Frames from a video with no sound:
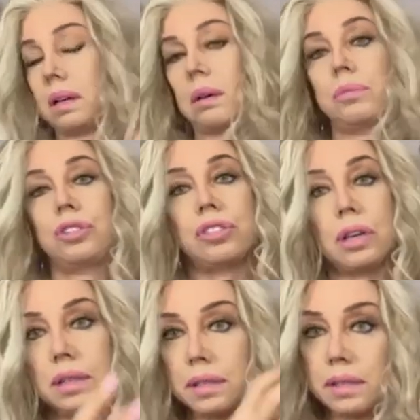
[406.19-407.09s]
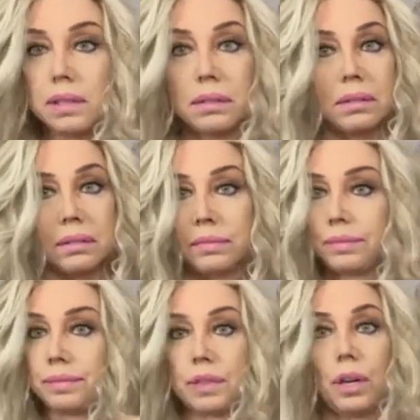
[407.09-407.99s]
I'm just
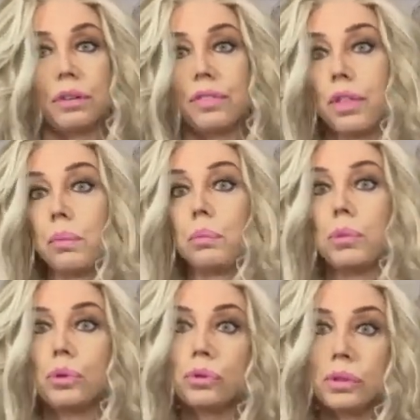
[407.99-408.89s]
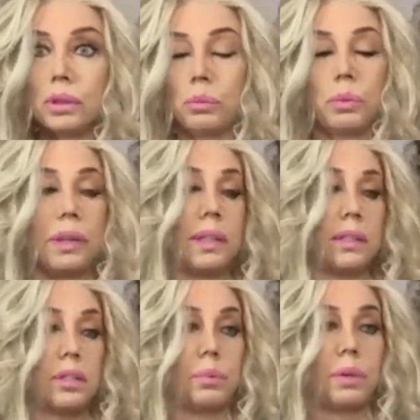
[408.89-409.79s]
over the moon with
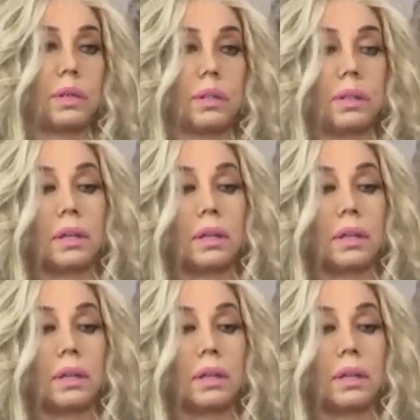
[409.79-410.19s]
this one